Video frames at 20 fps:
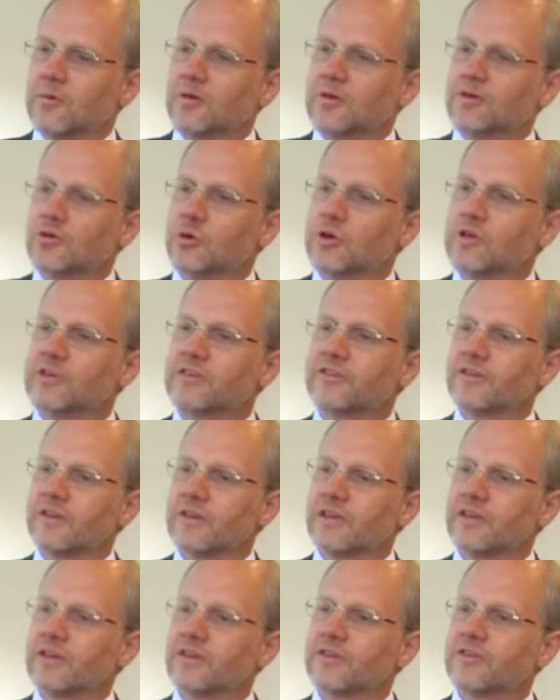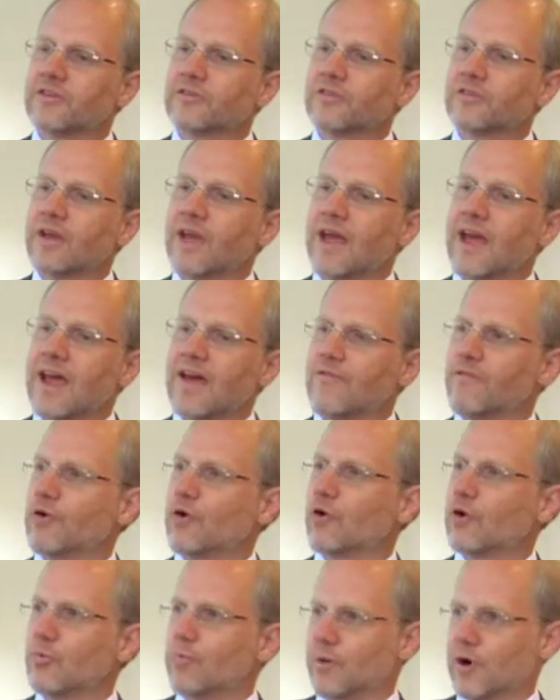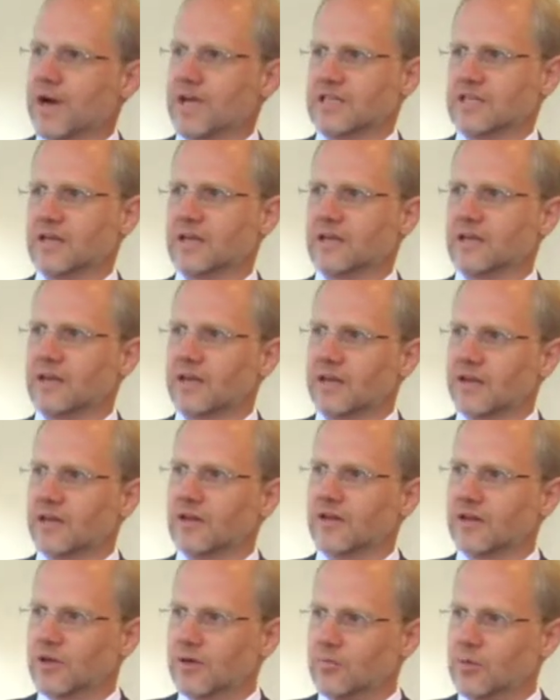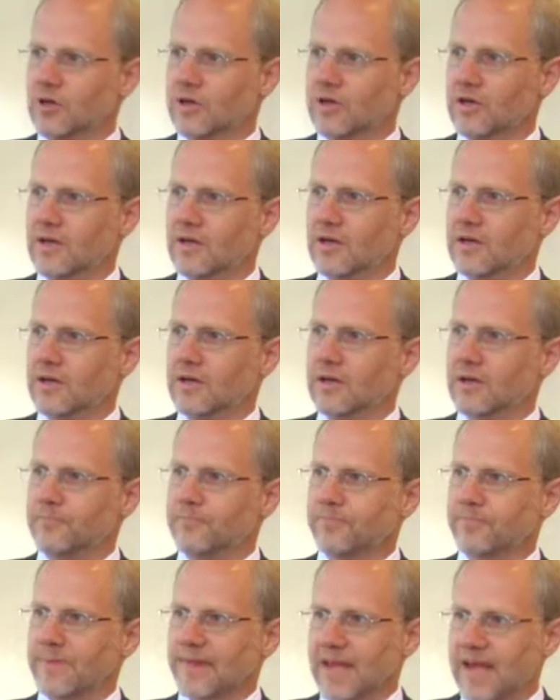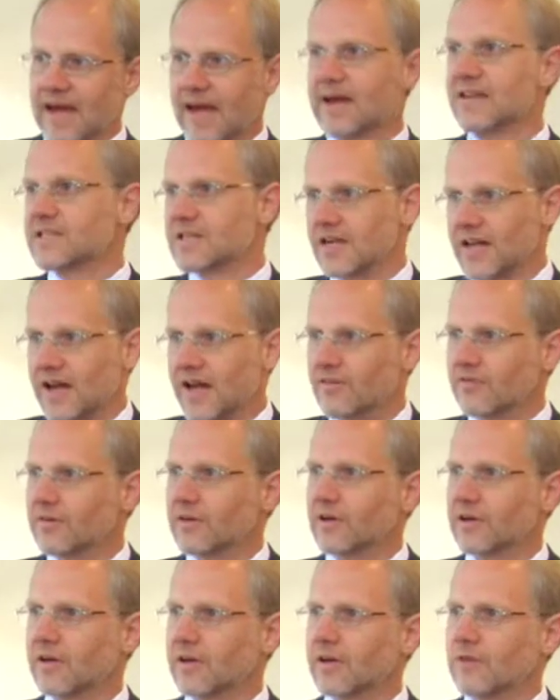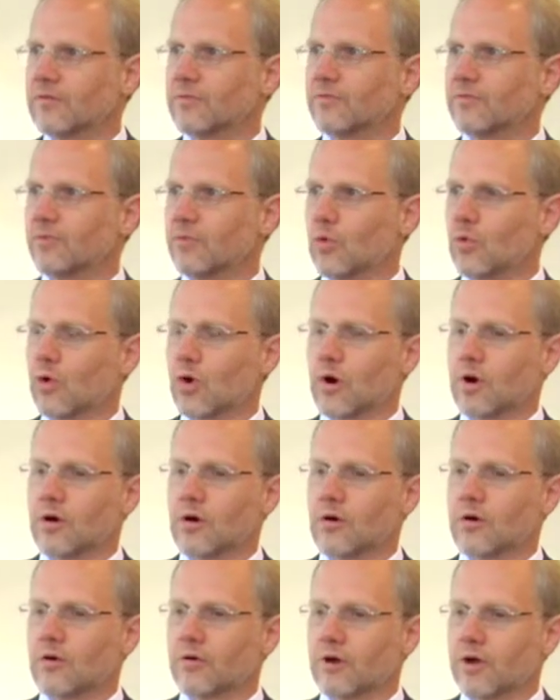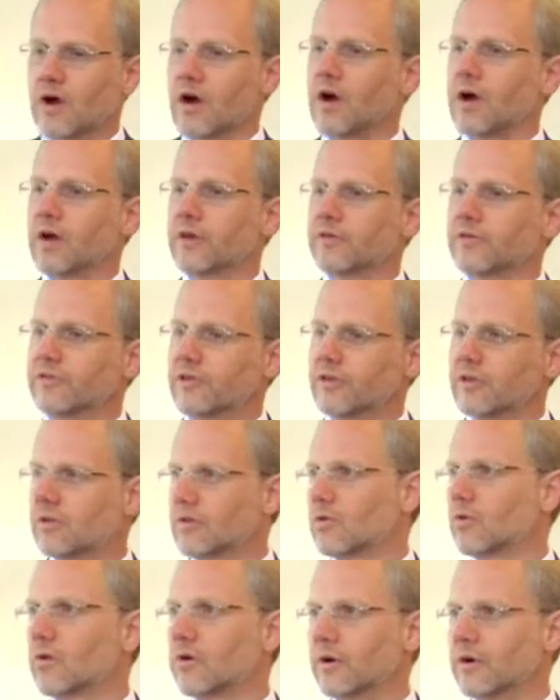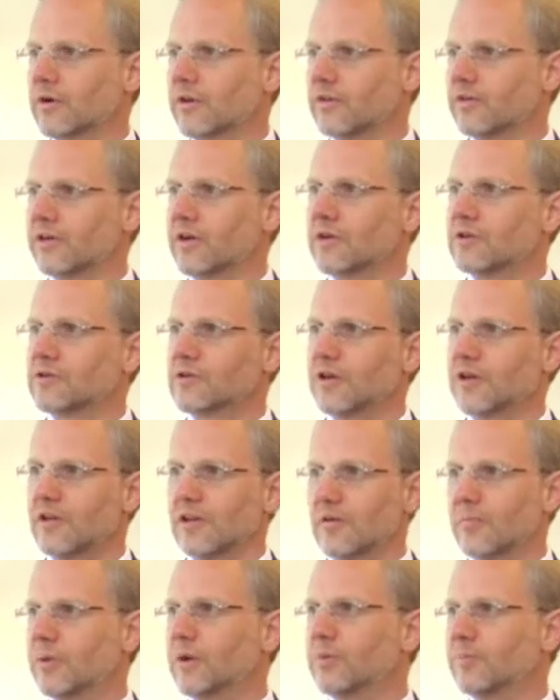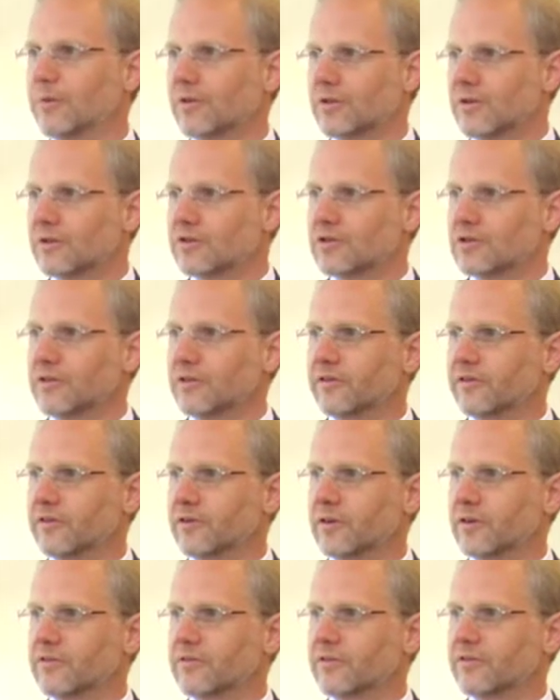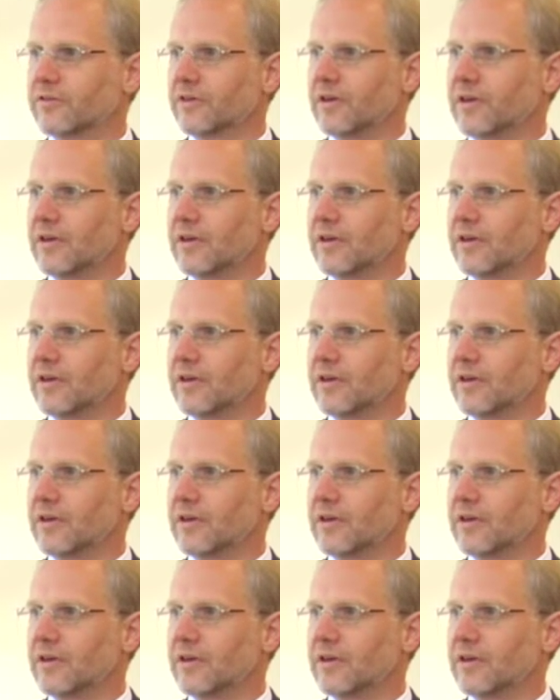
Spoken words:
Joyce is ever present in the community as an advocate for her cause and her organization and the people that she serves.